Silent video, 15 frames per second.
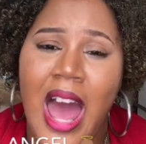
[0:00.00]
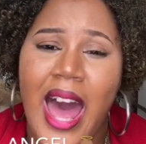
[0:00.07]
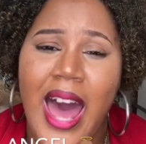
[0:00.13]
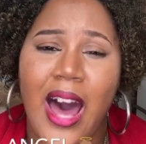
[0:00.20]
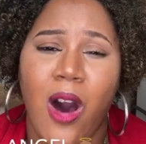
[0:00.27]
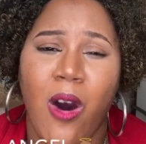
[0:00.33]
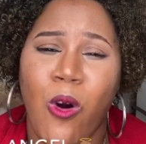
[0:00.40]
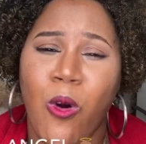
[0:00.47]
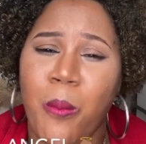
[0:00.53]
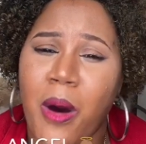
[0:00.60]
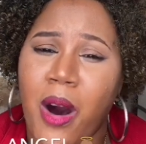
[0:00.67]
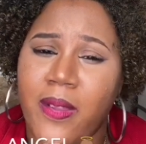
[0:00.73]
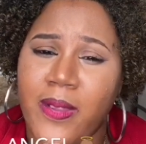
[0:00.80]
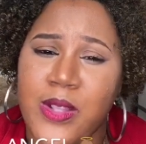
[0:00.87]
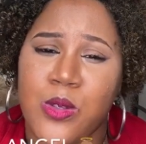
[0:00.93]
I hope
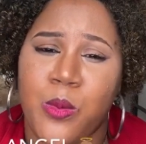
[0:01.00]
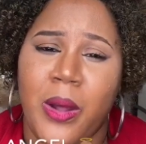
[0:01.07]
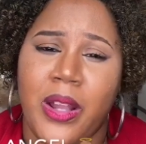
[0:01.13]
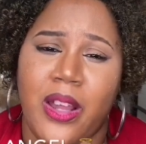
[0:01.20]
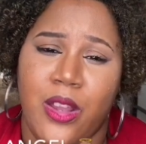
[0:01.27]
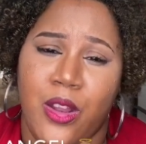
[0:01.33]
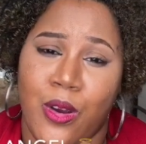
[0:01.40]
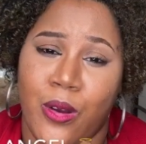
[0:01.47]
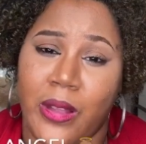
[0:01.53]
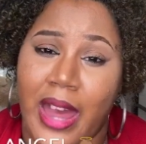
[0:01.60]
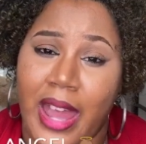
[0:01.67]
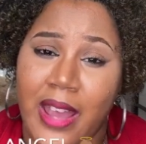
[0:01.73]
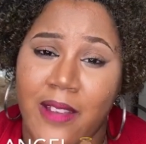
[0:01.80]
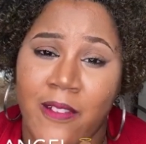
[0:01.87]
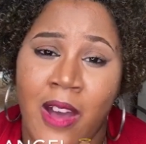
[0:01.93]
all is well in your
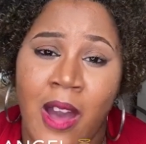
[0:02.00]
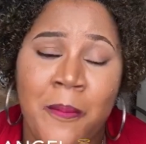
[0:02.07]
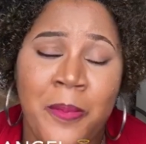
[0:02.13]
life.